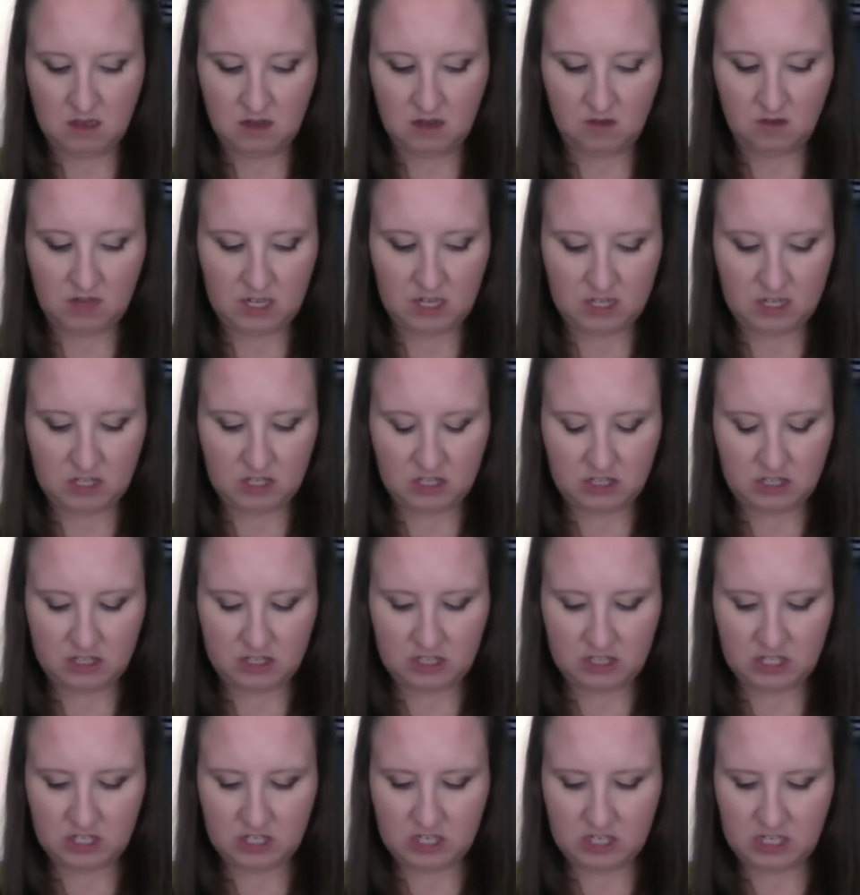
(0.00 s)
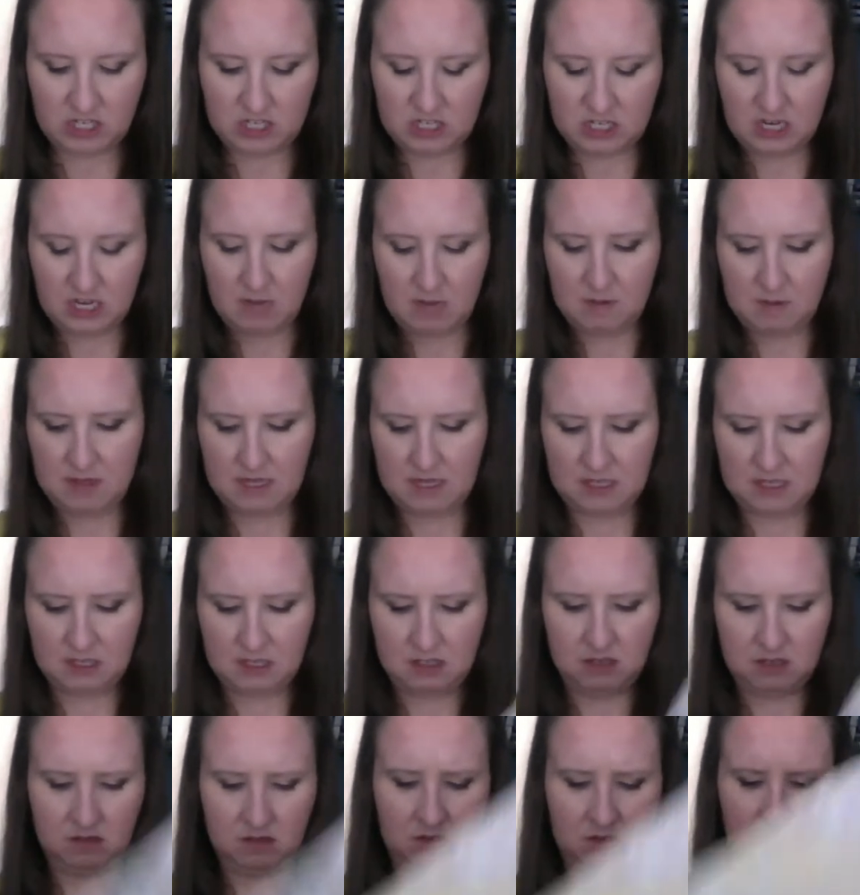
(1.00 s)
which, did she change the name of
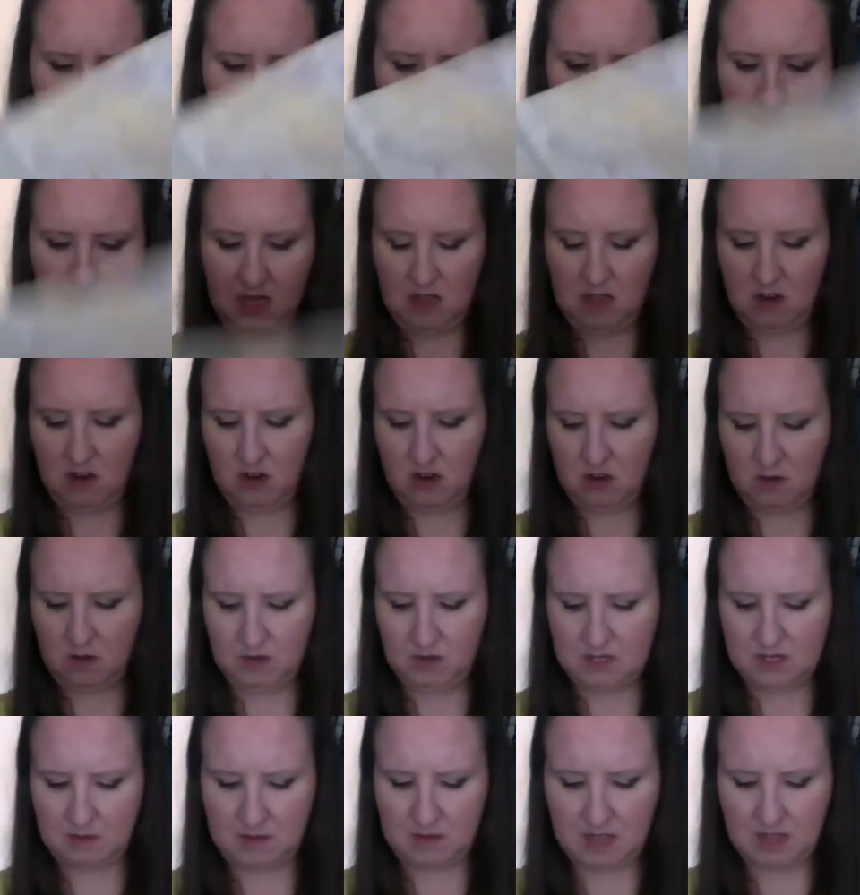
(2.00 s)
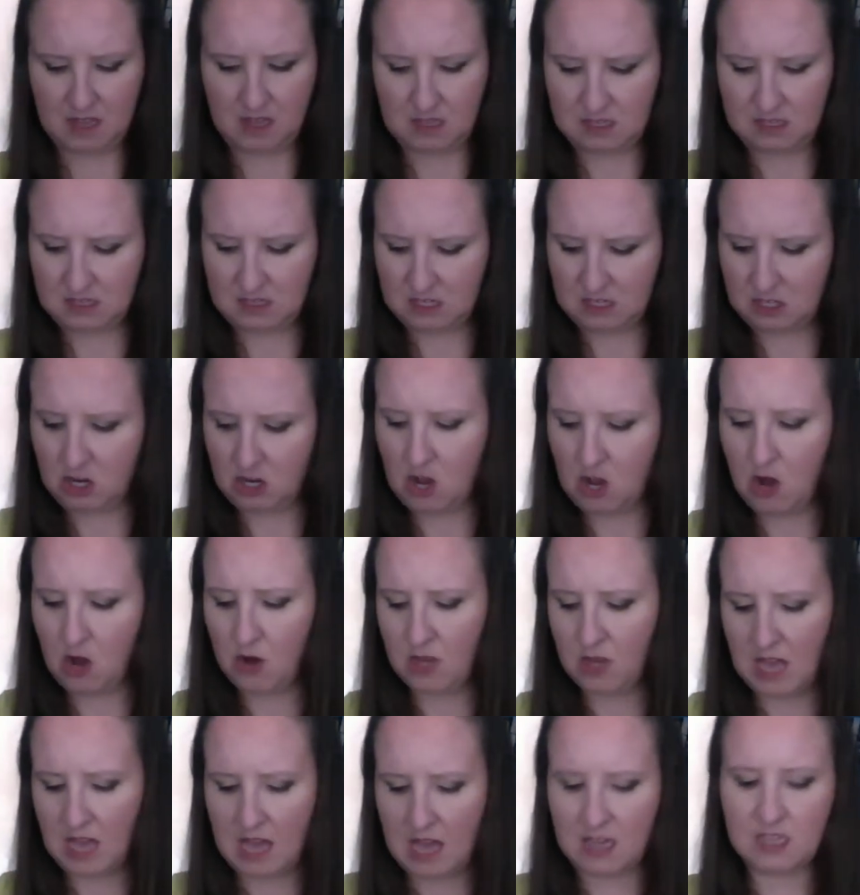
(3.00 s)
this? She might, or it was something else. No,
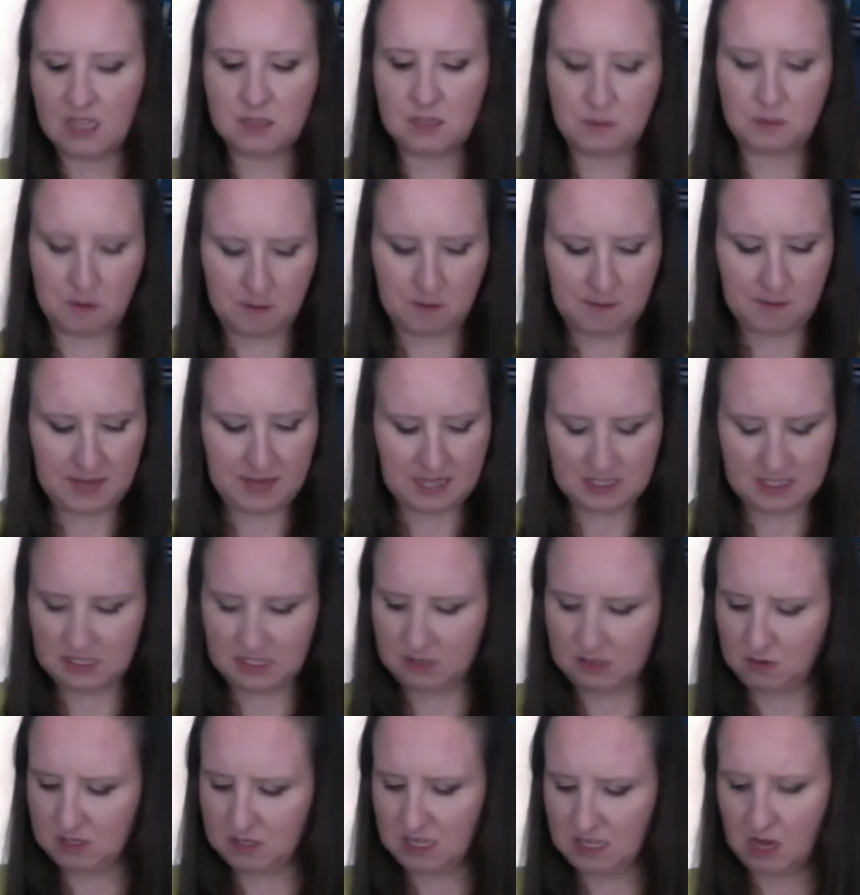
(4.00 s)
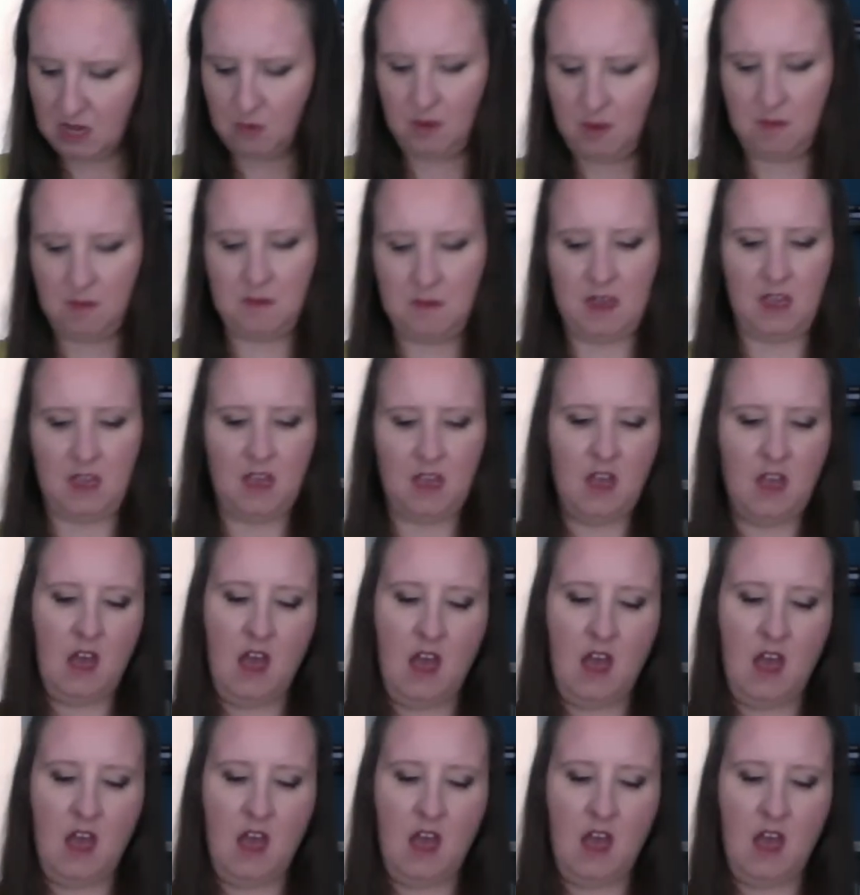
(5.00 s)
yeah, it's Purple Pansies. It was like Queen Bee.